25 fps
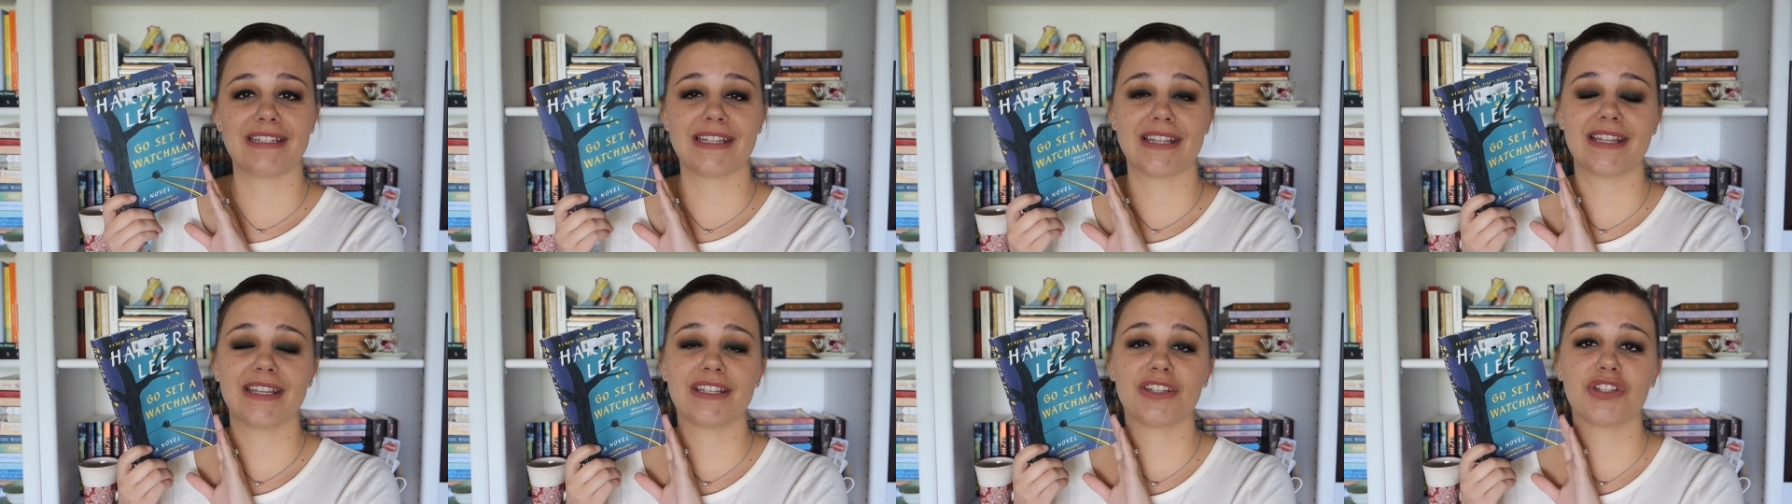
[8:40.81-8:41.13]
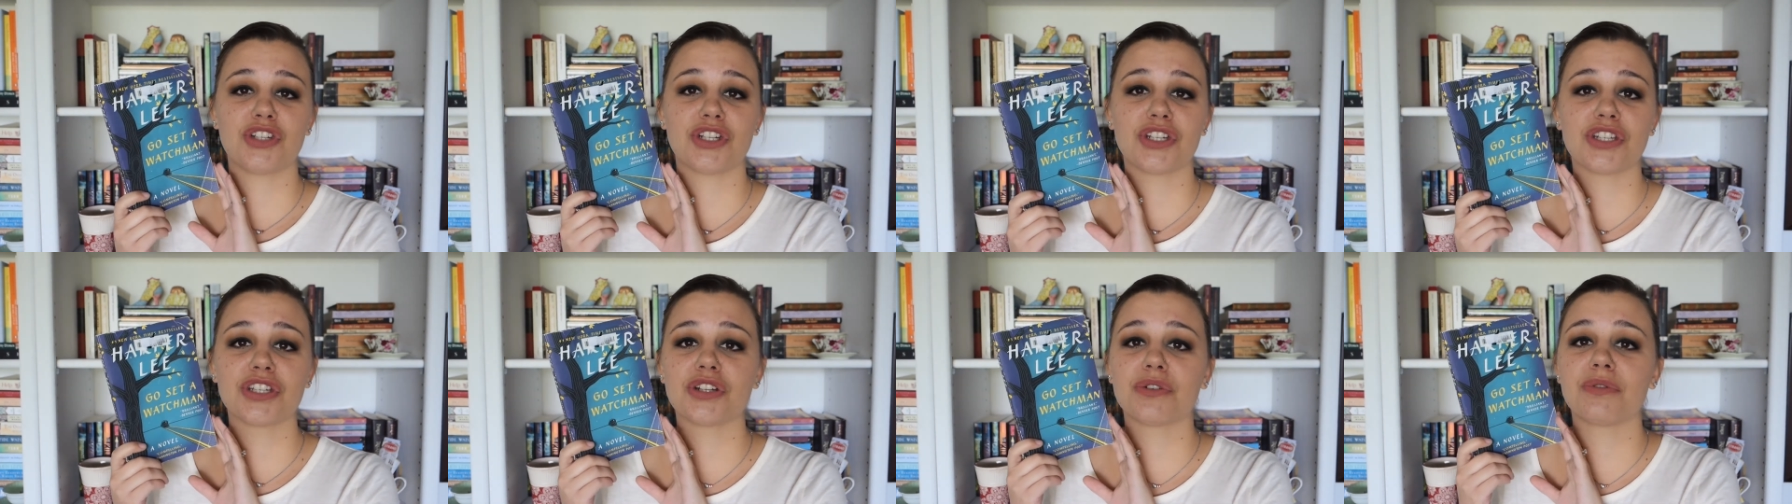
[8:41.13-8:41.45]
to this
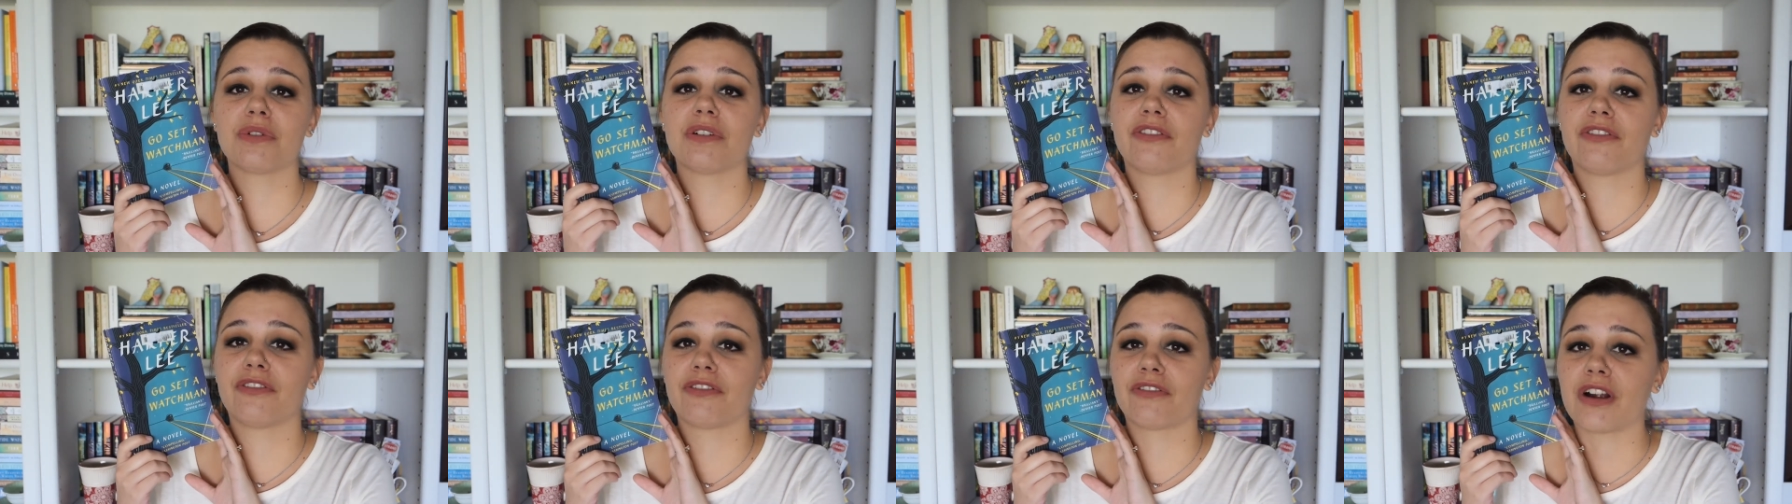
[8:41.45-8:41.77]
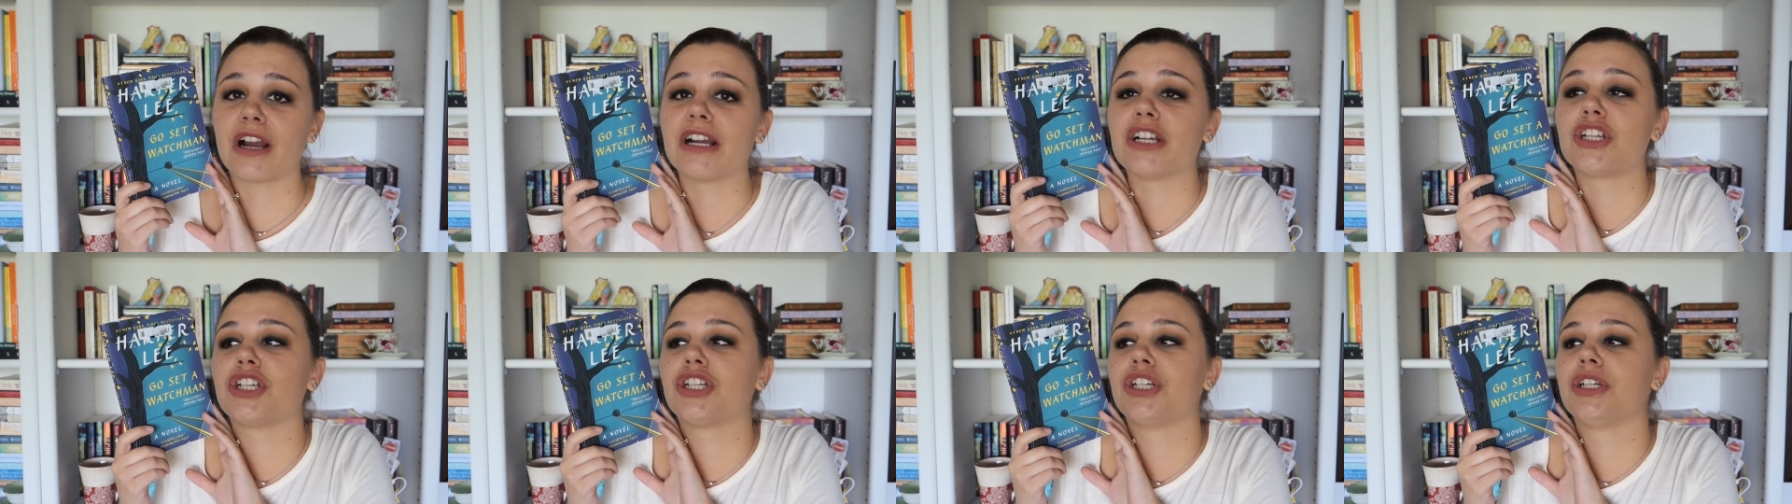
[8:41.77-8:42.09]
just to
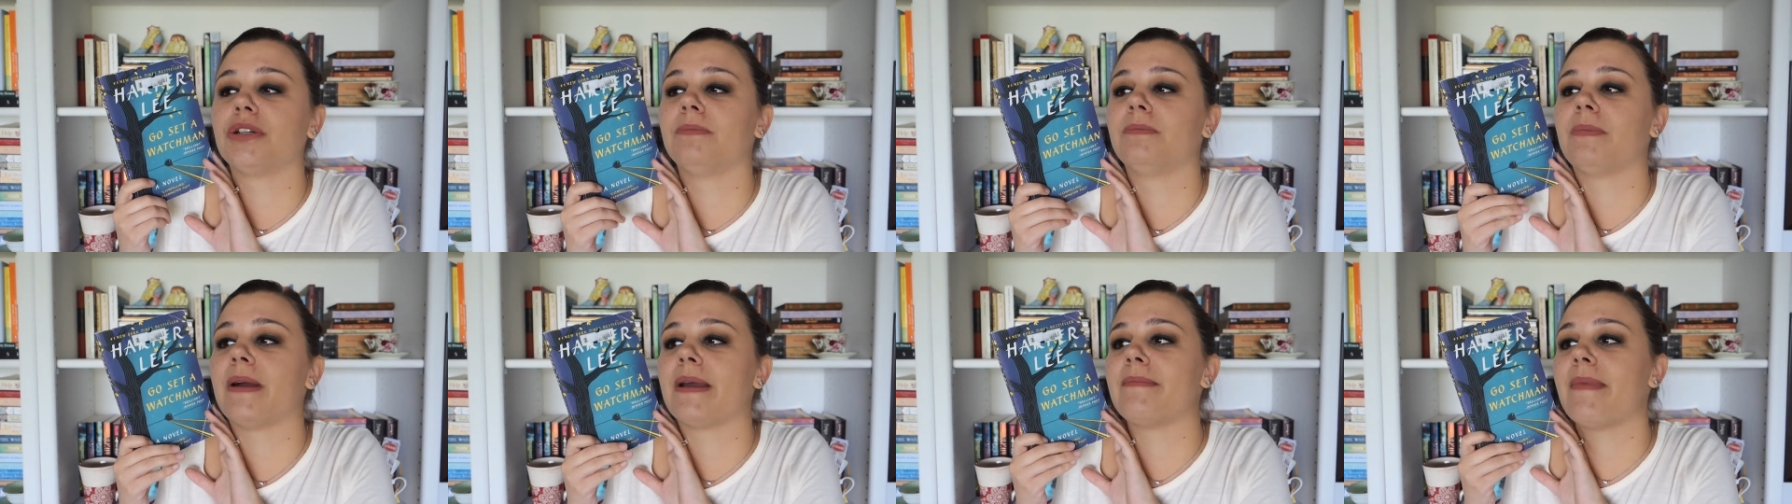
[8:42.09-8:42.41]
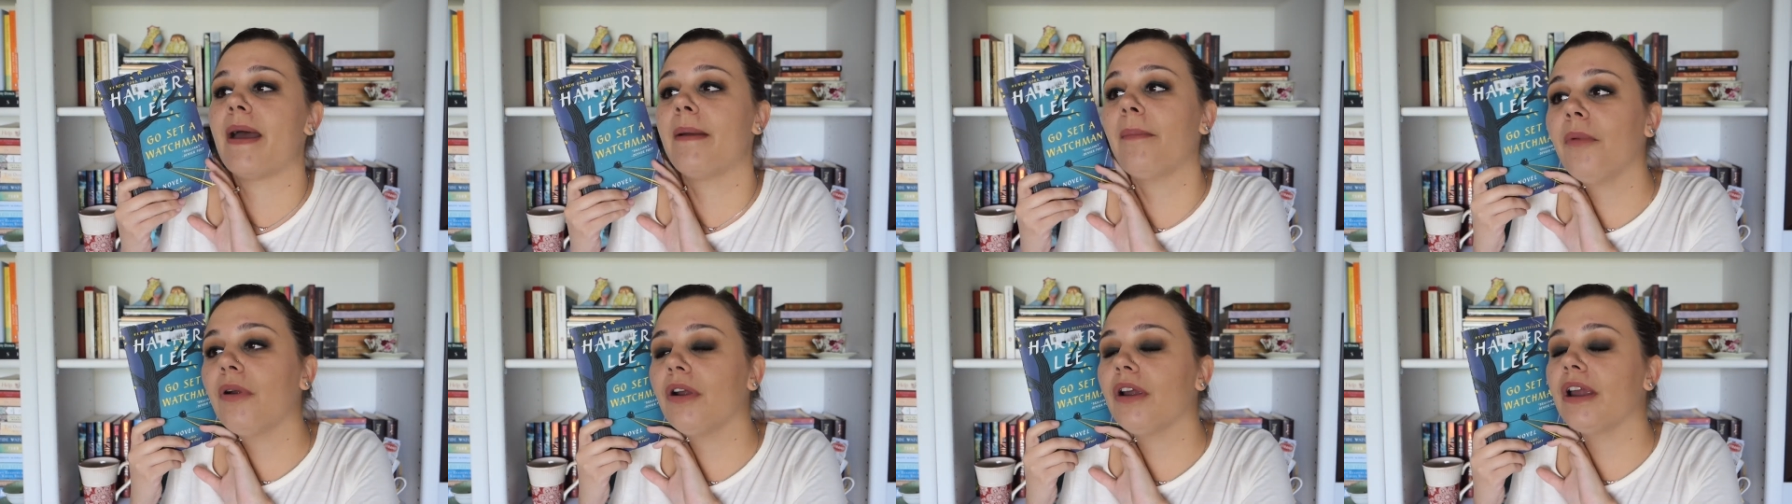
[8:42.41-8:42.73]
refresh my
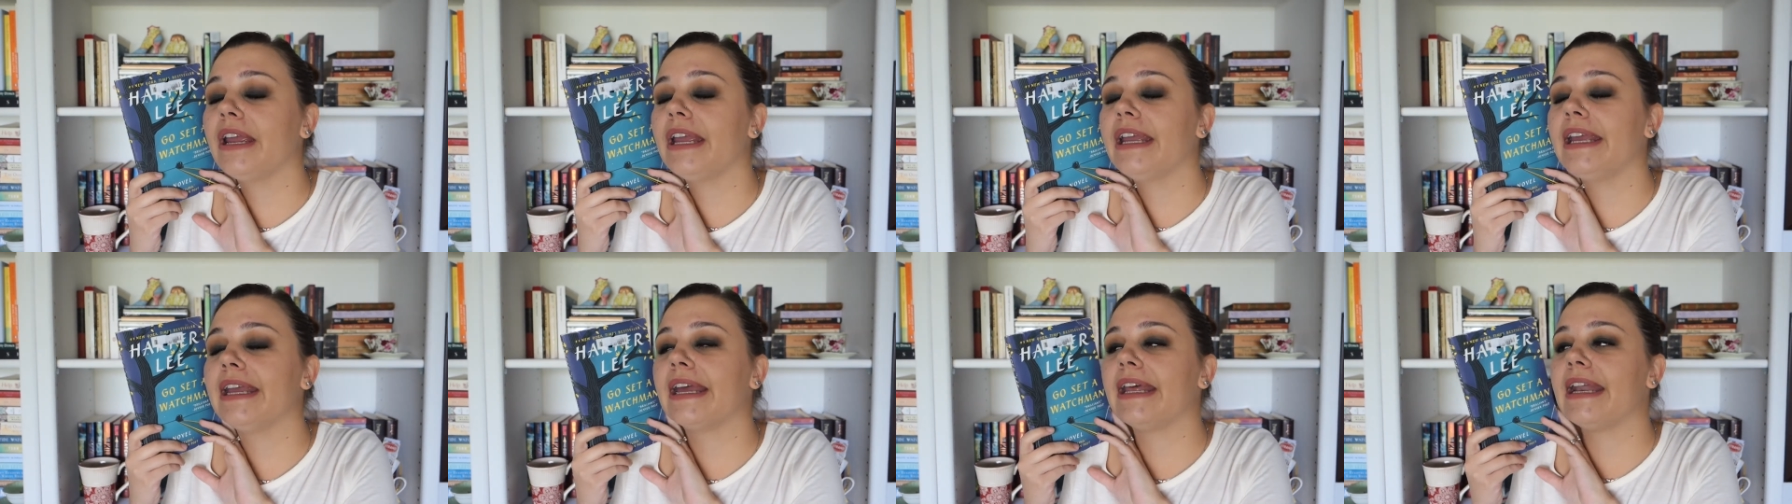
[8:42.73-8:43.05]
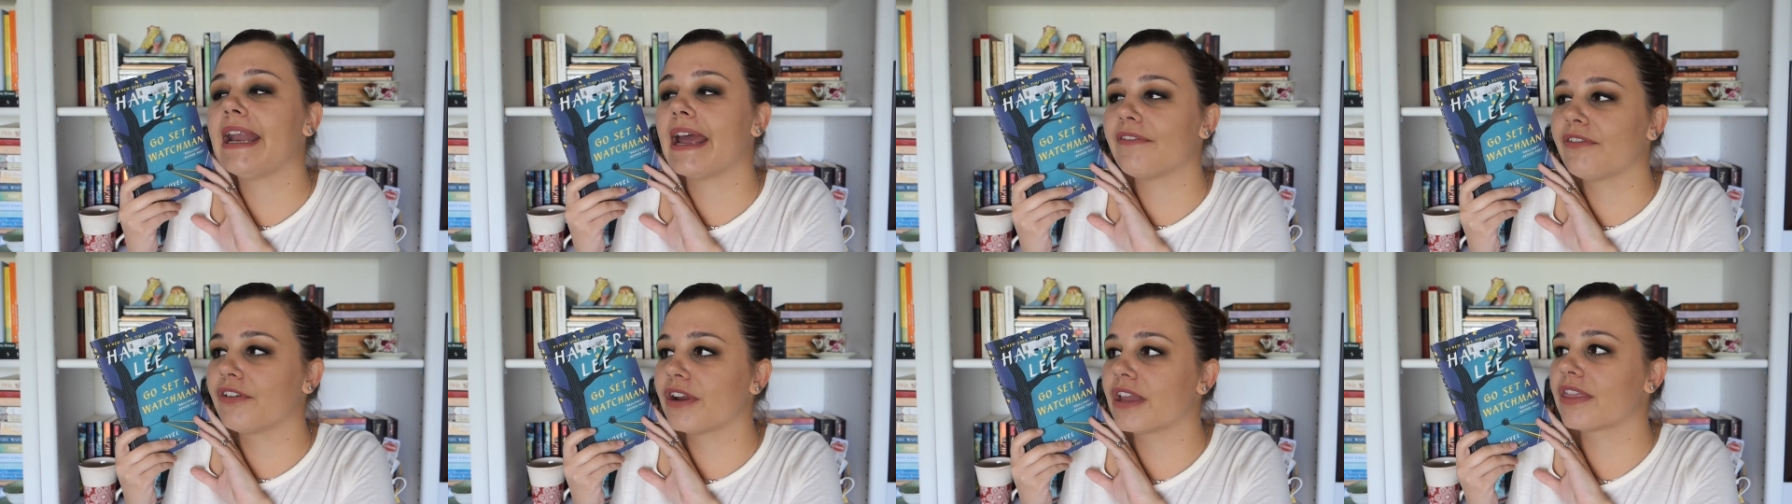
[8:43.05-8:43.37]
memory
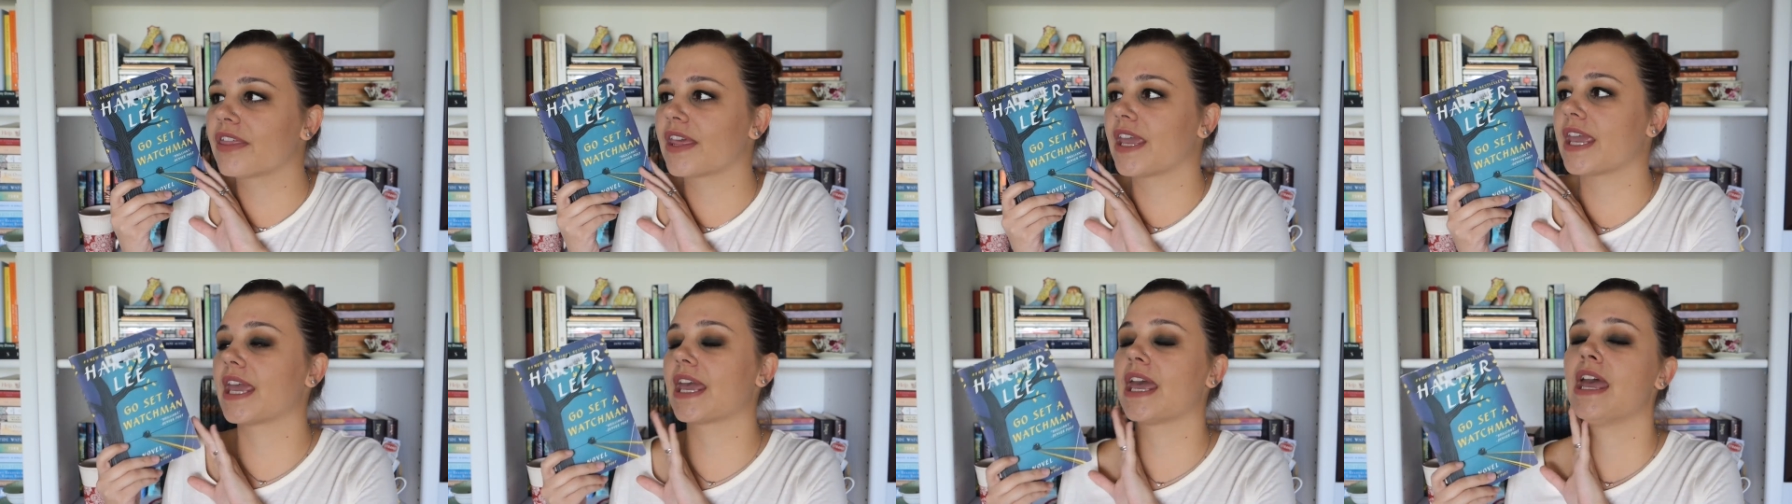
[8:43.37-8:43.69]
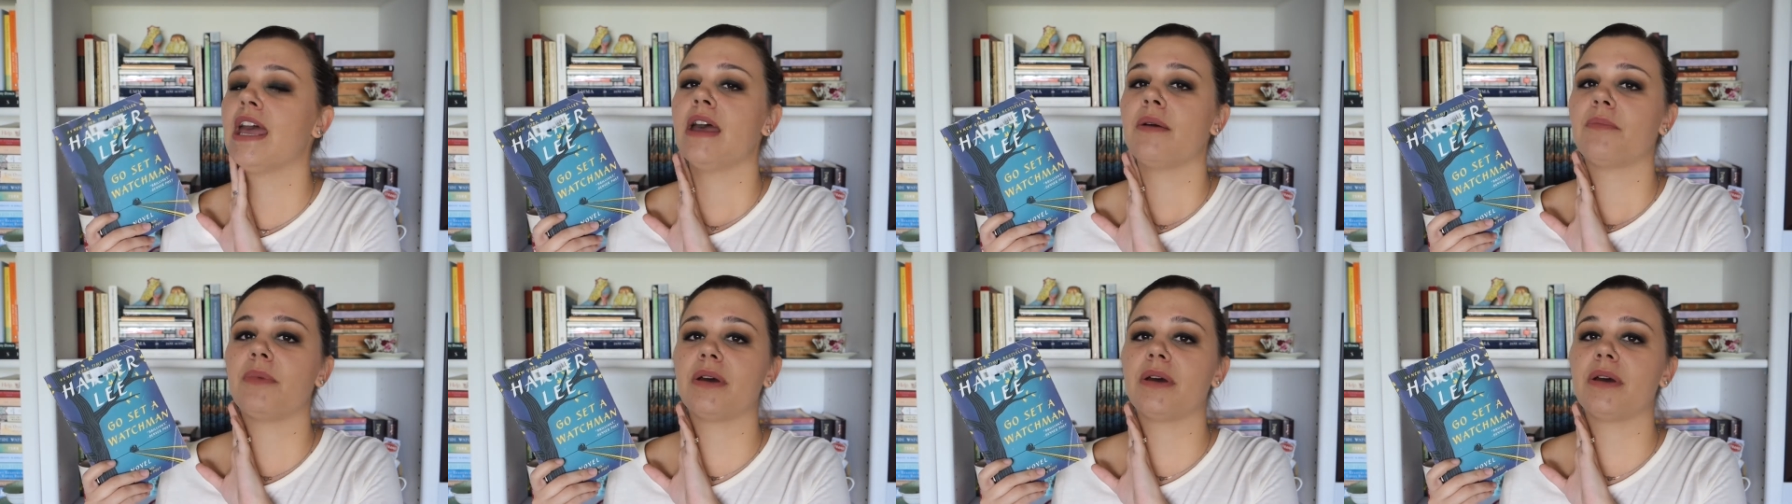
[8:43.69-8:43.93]
and everything.